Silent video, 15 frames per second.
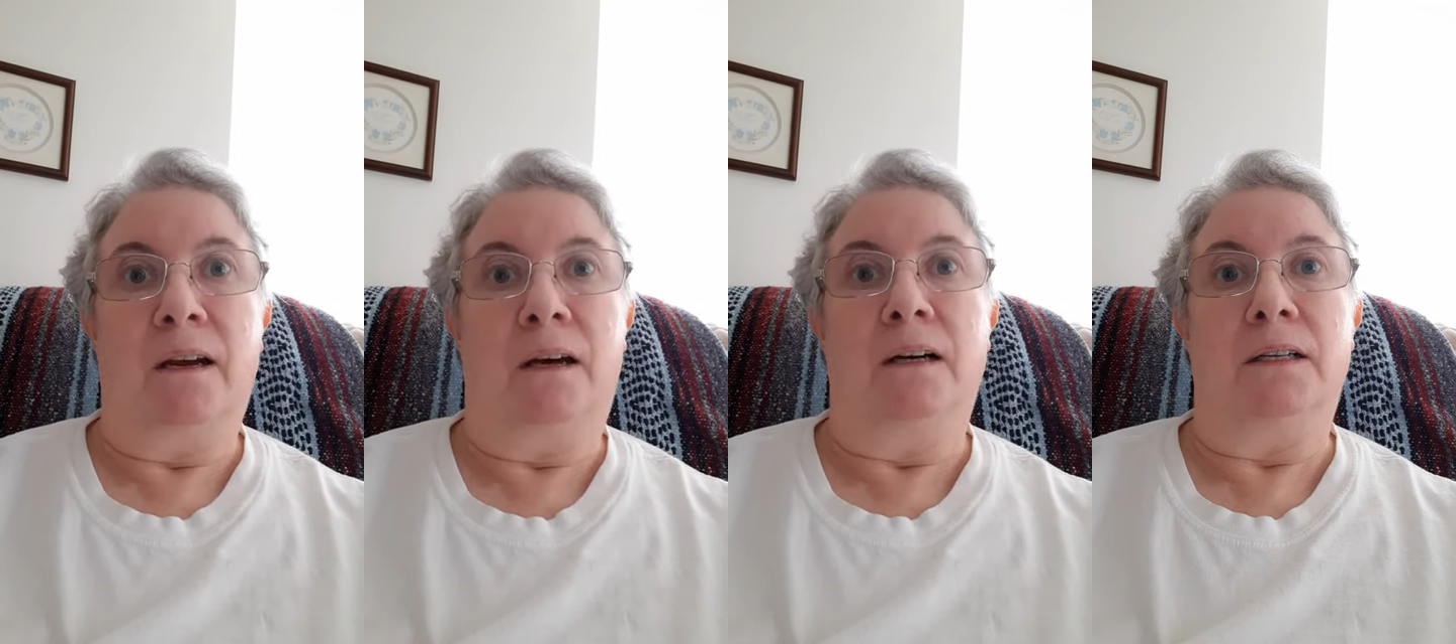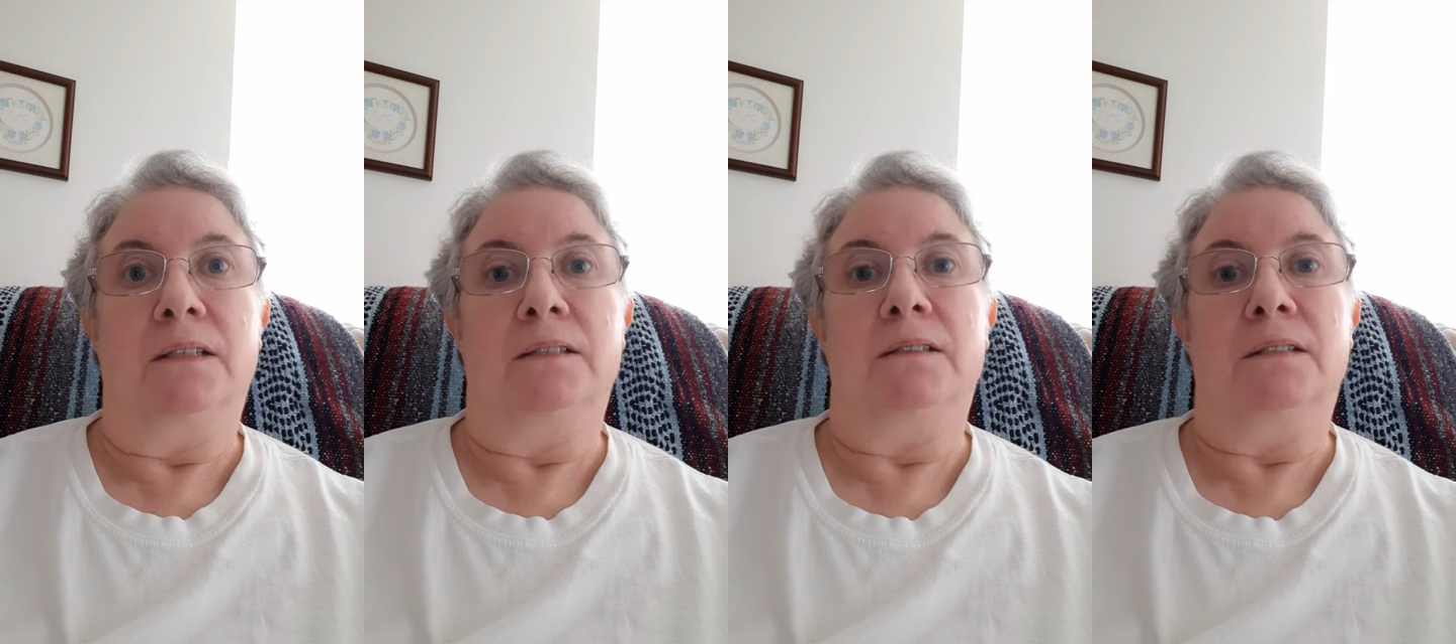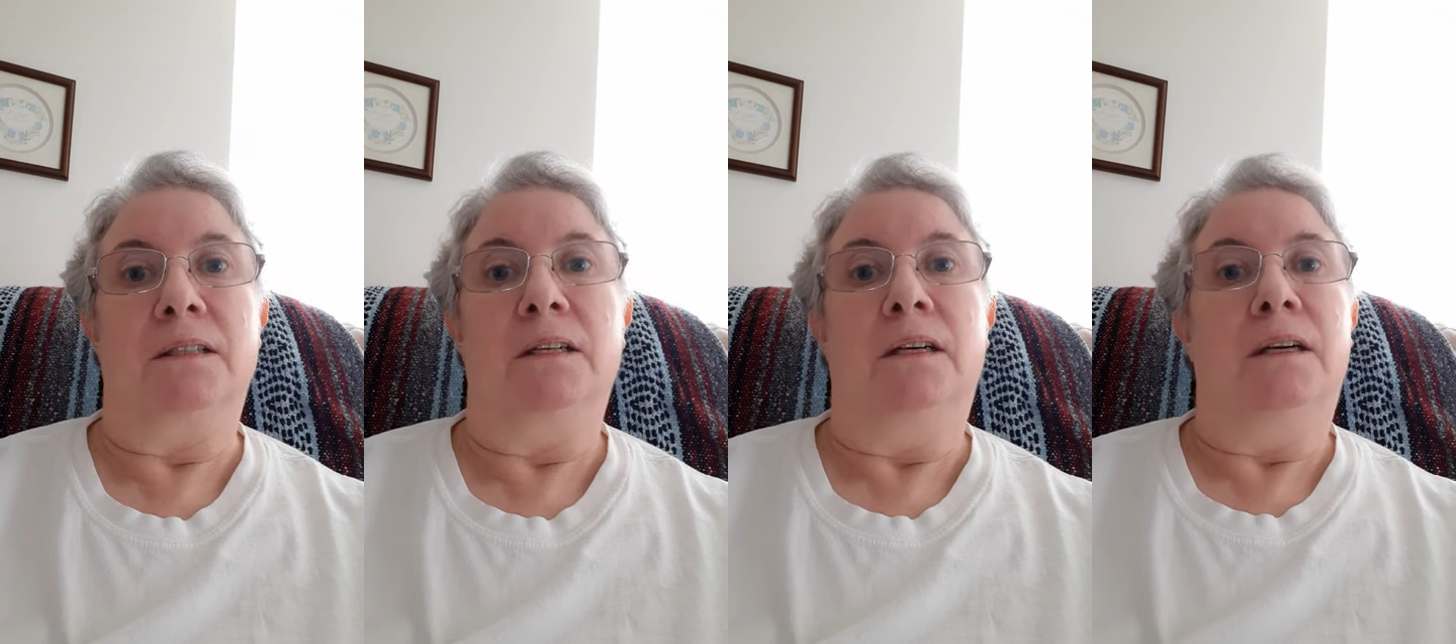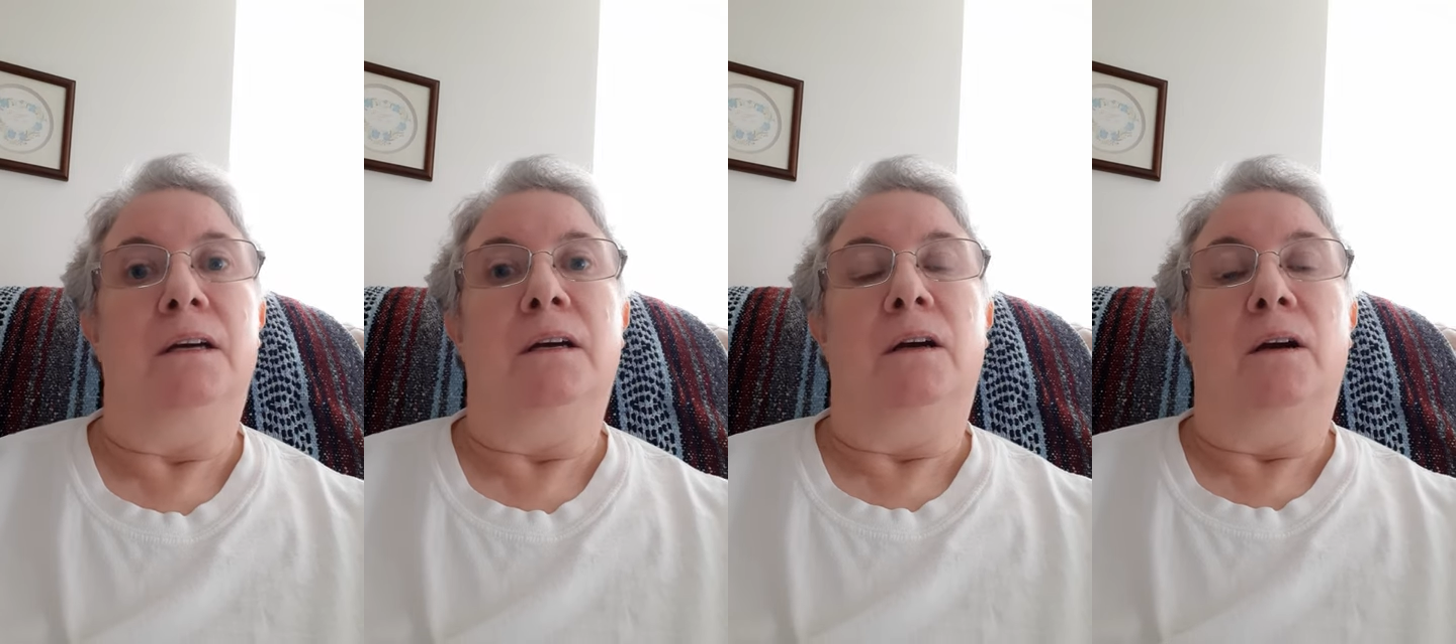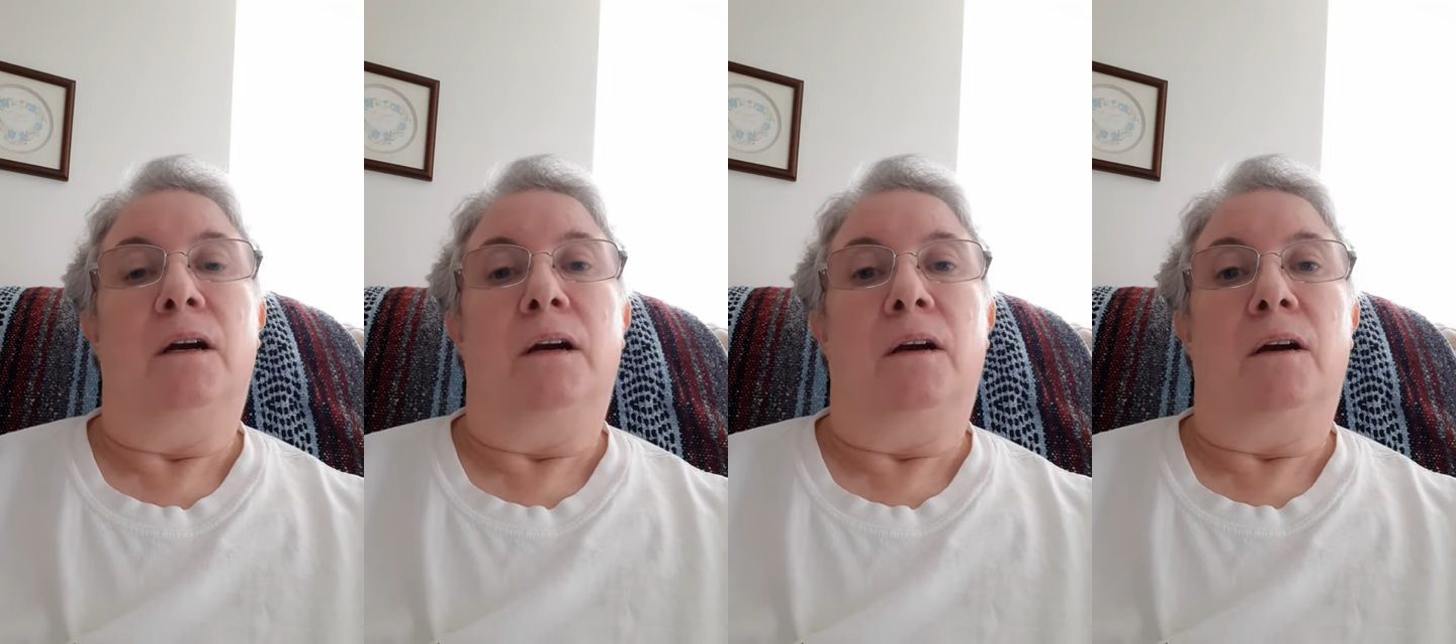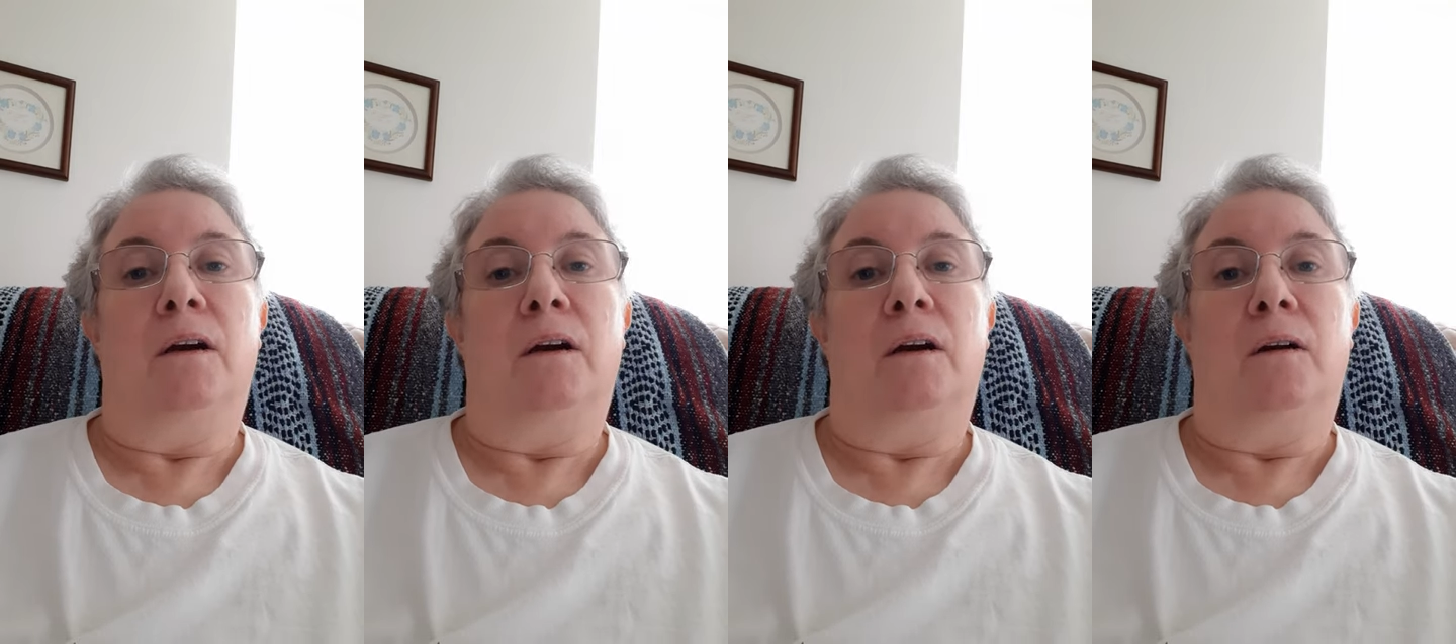us
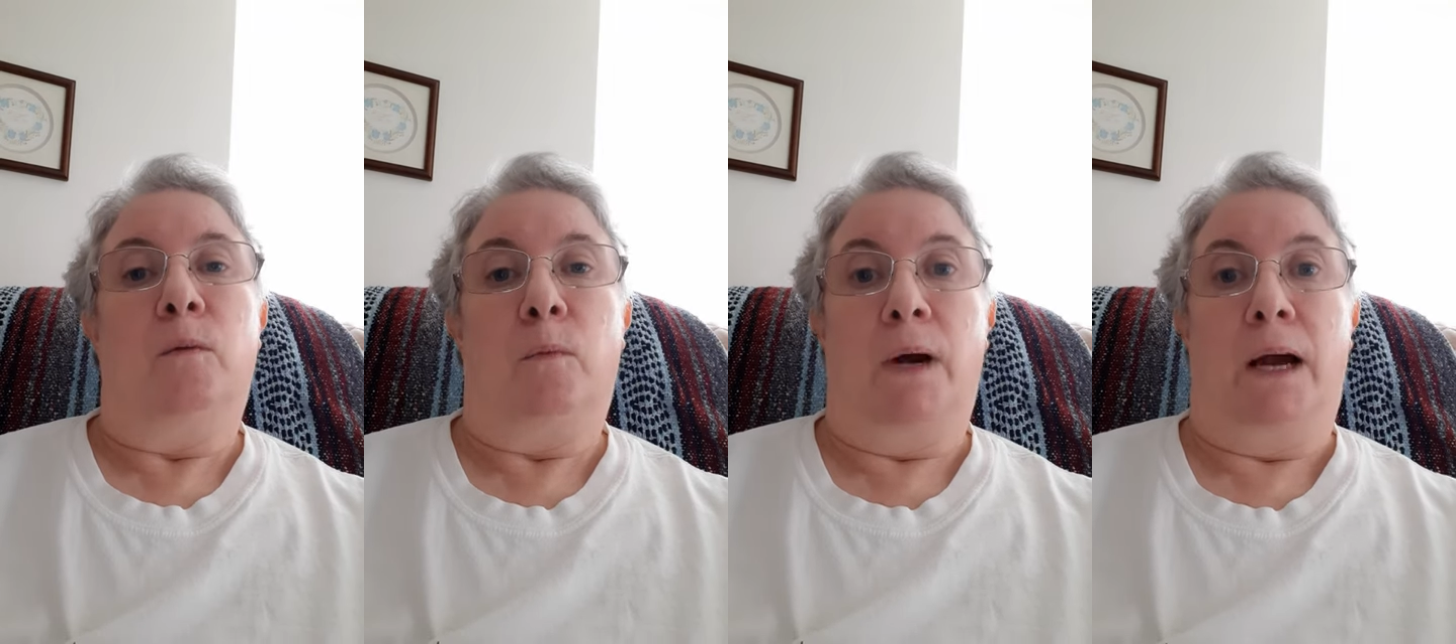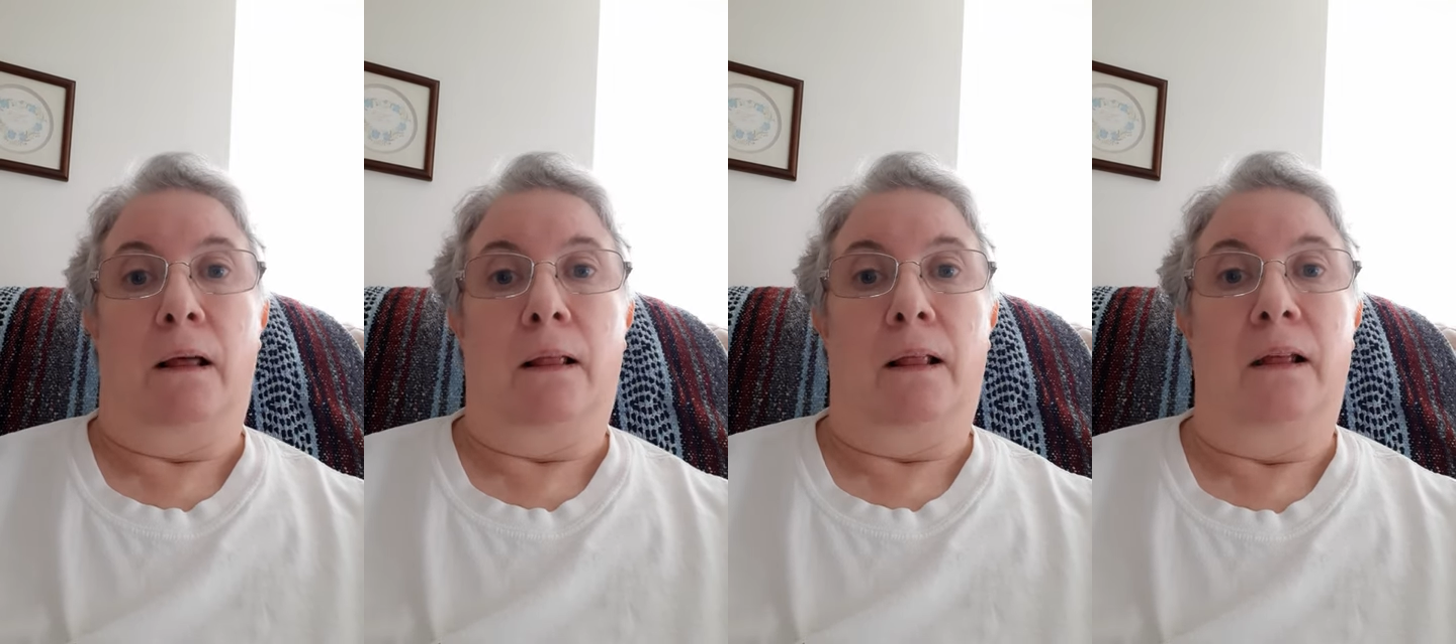well,